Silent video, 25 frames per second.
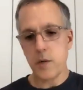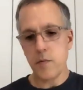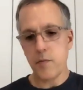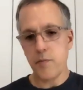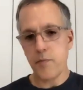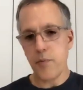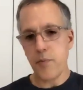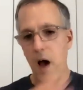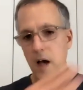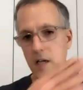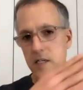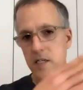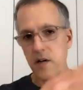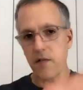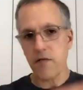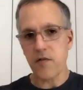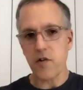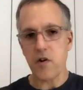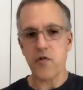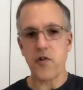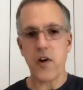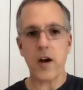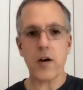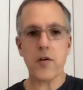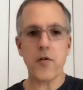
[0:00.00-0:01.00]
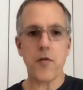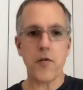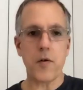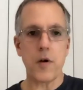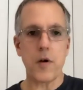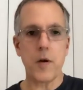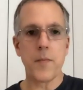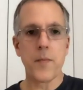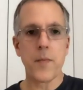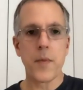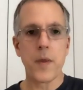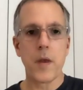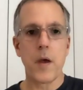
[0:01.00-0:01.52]
positive trajectory.
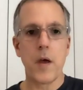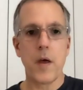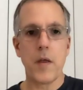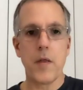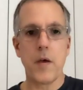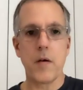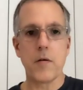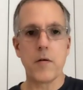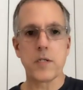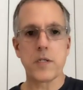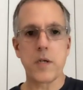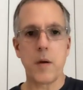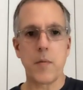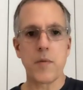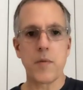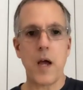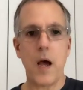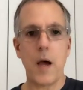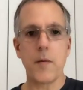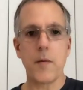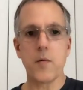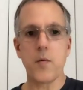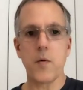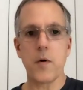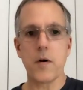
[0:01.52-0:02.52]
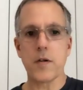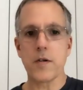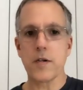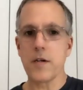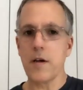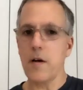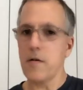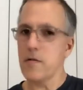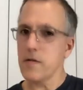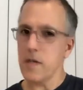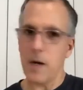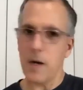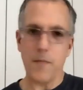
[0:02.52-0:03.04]
There's some times where it
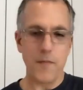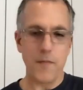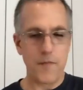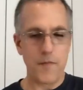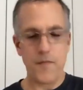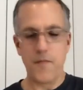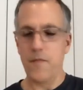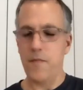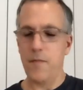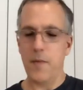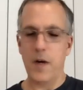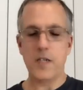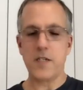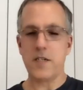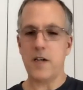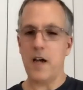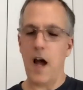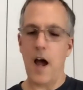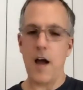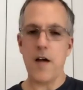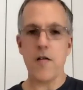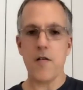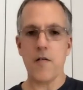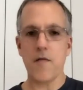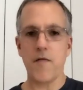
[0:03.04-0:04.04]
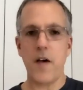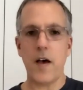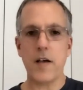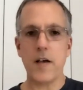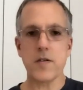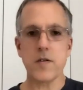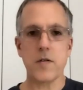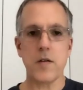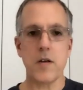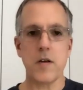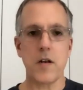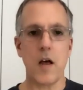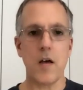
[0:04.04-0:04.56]
goes up much higher and
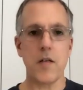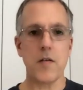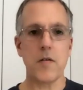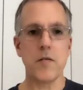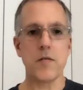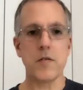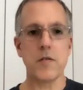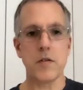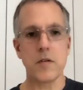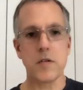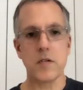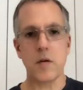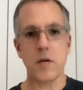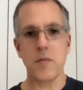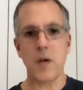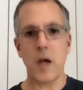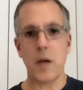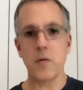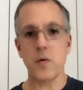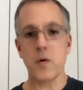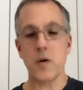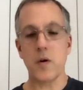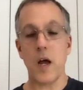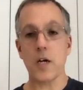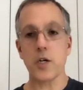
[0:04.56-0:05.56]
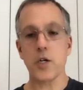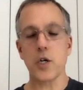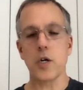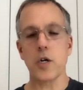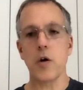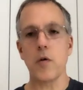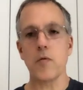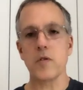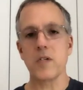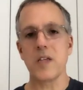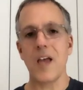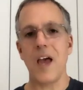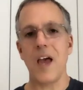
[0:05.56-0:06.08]
faster than others, and sometimes where it actually
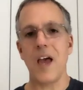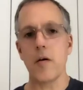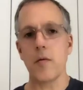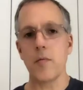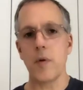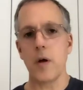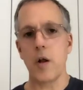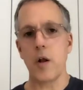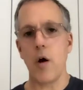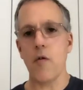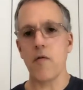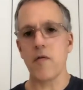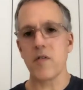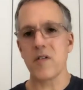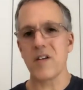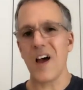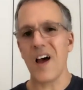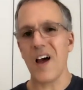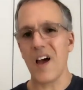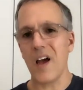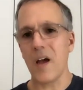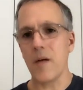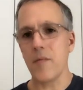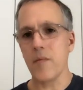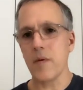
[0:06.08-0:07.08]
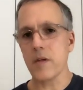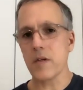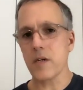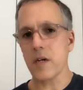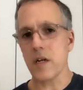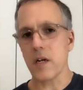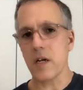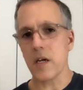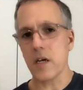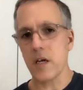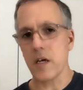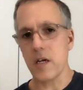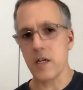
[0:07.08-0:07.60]
goes down. But over time, it's
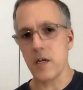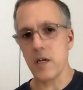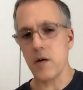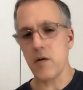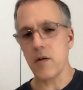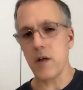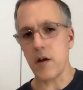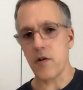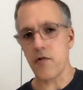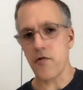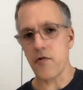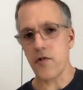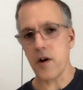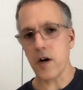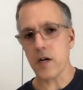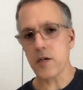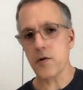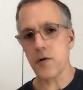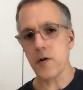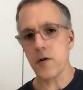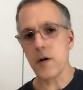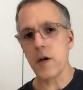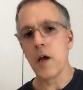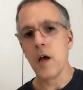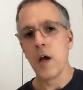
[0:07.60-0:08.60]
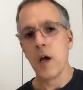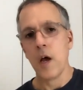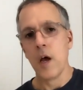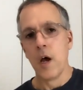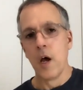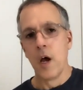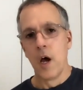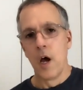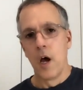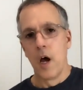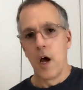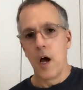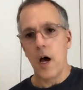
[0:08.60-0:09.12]
going to continue that trajectory.
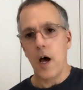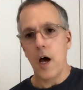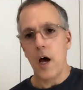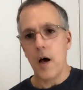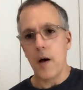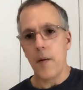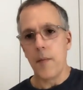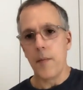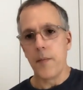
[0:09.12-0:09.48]
I